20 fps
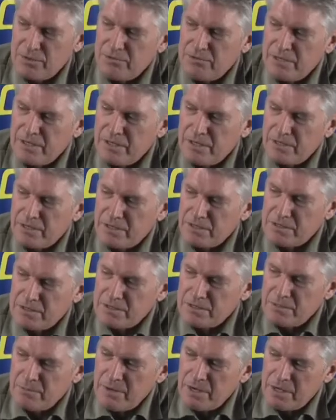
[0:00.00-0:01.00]
over here
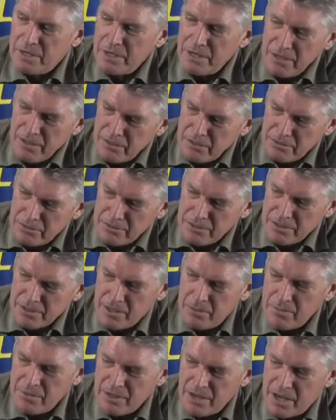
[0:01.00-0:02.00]
is the amount of air that's
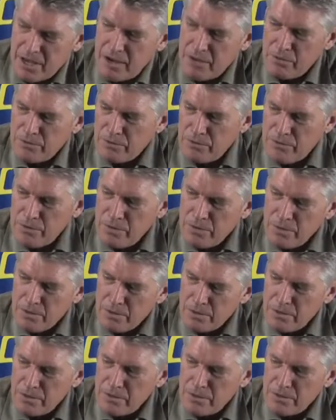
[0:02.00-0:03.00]
coming out.
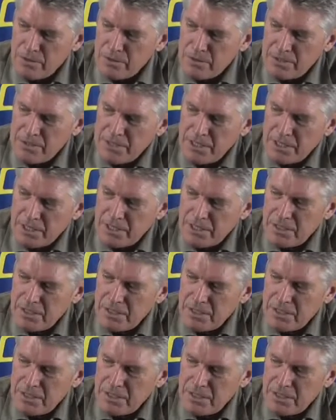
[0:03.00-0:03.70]
Uh, the second